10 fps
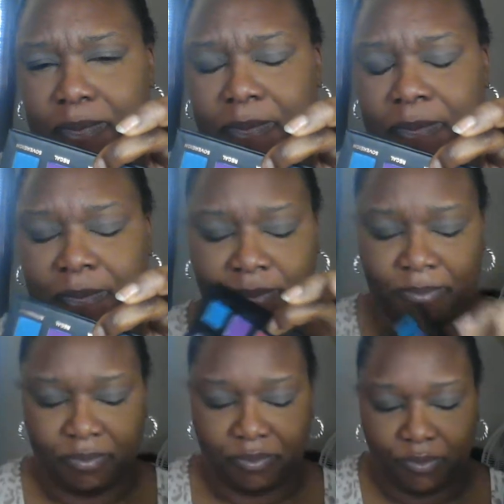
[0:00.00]

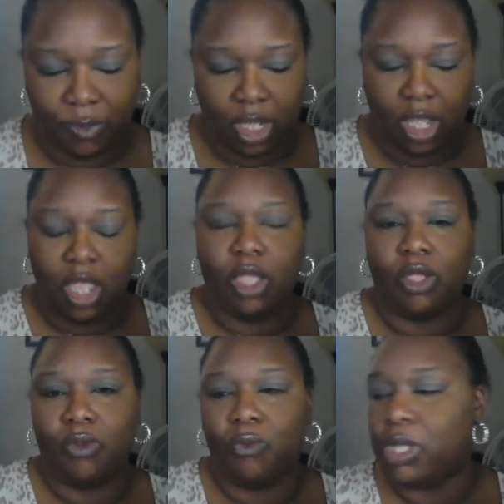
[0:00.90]
We'll
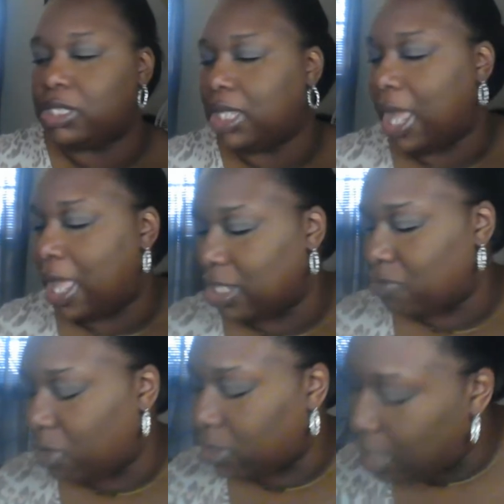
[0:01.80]
see how this works